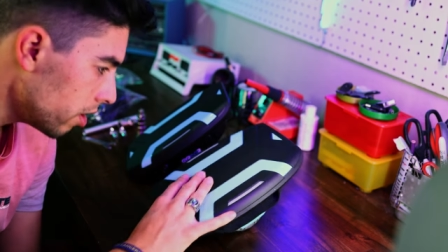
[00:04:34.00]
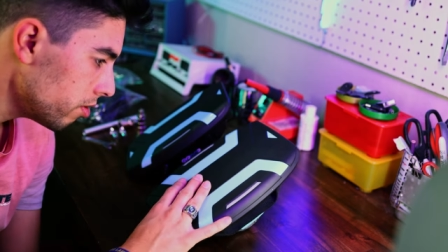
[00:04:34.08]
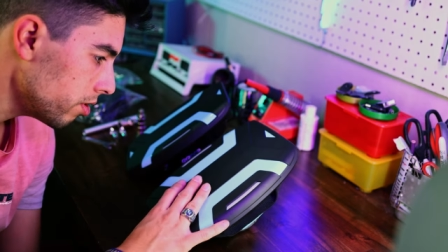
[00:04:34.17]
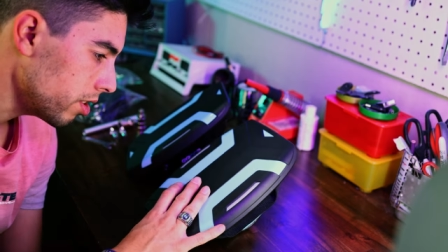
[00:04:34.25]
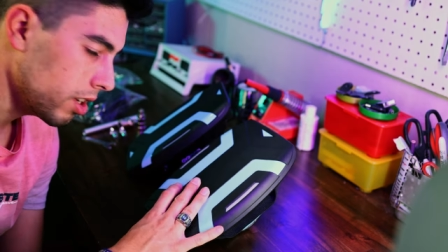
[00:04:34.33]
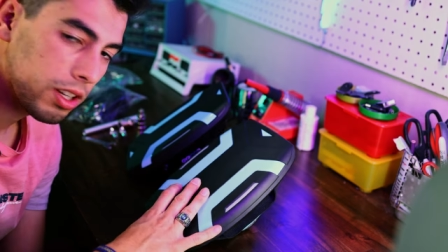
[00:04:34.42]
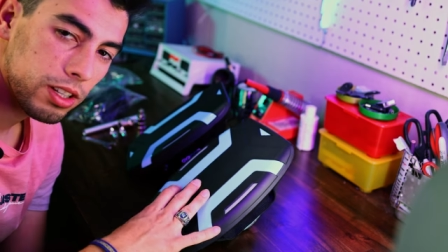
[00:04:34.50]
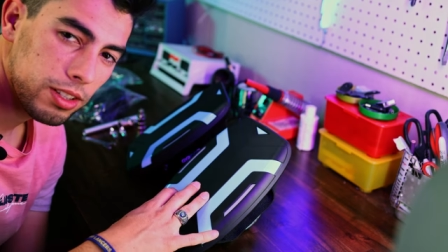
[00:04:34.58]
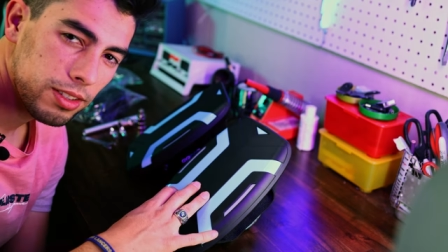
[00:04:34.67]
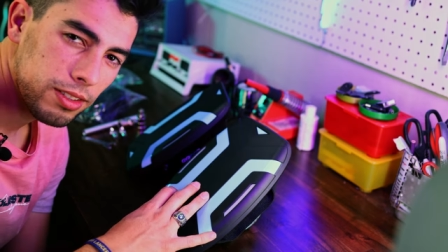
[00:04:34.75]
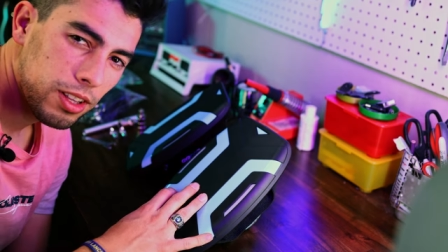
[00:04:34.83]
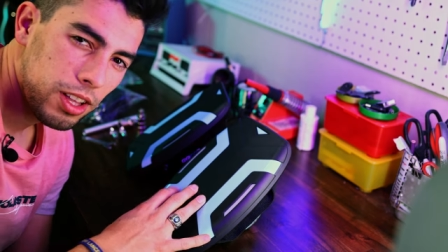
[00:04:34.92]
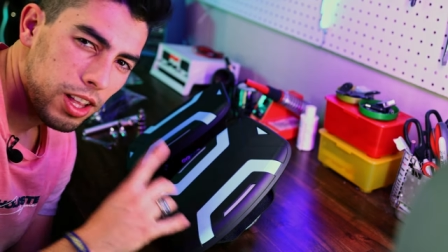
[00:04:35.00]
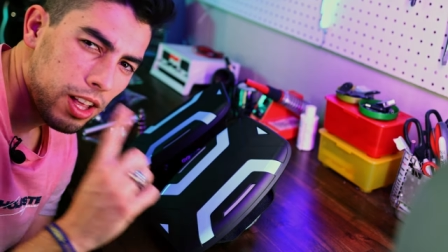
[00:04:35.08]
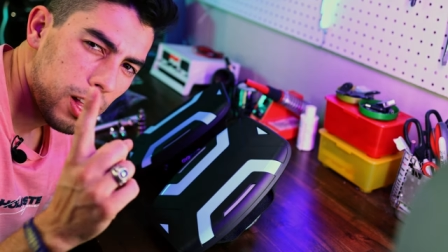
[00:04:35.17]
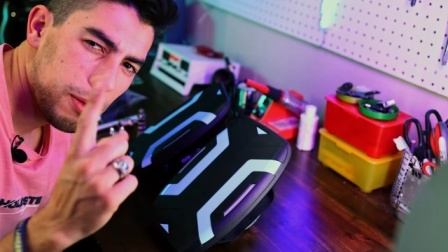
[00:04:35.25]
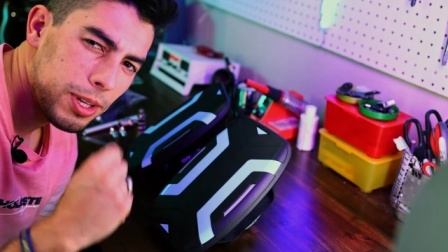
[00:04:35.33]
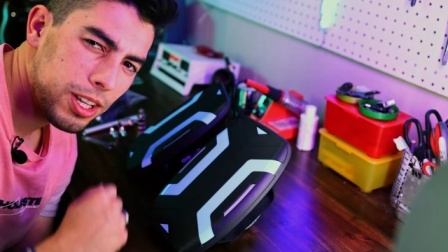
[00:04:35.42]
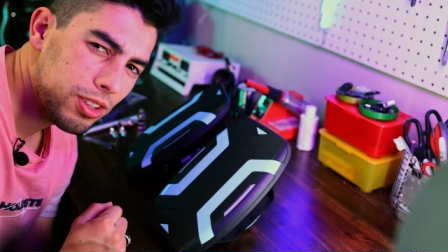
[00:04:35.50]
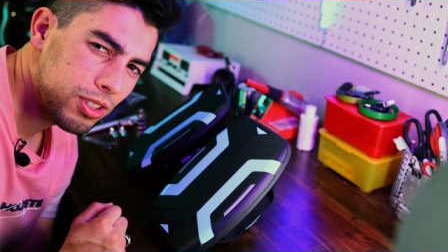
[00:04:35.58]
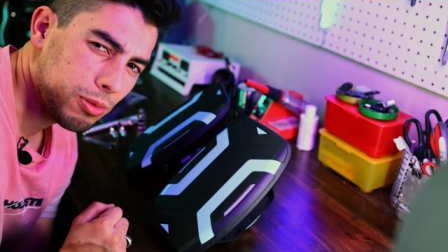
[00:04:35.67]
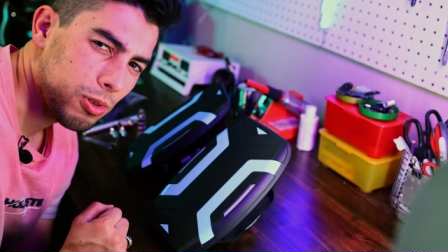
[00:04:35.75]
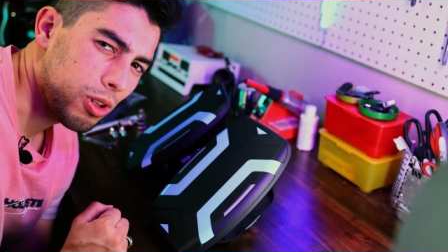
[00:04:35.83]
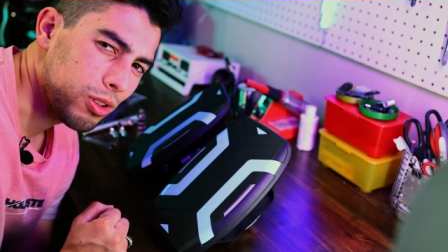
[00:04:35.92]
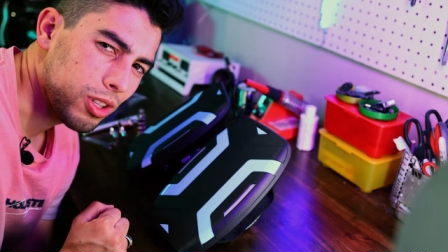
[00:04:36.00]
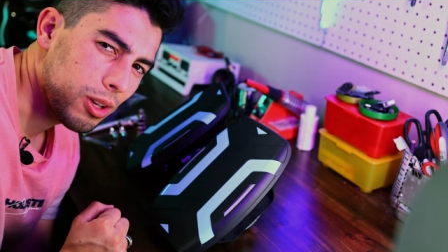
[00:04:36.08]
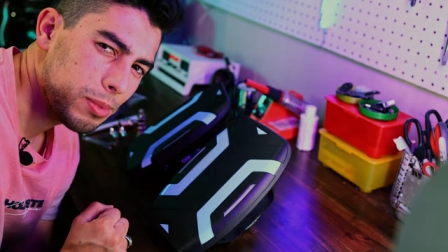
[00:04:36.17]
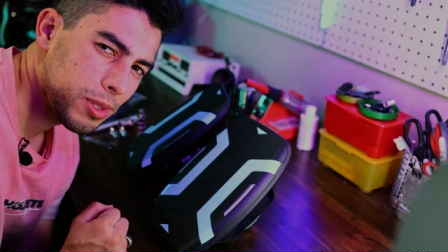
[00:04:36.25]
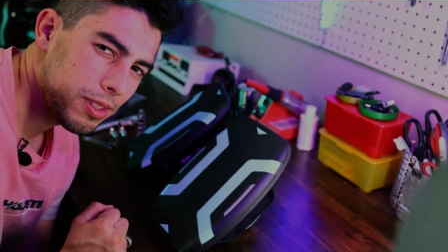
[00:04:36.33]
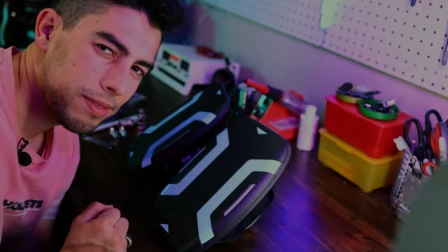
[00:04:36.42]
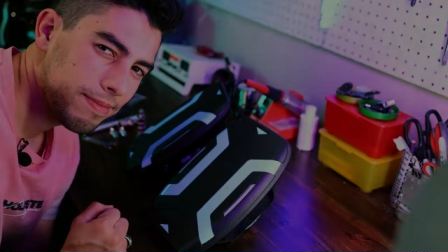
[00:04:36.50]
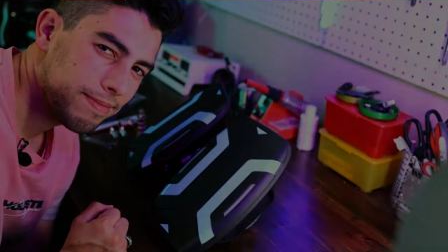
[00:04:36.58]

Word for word: interesting. Let me get you some close-ups.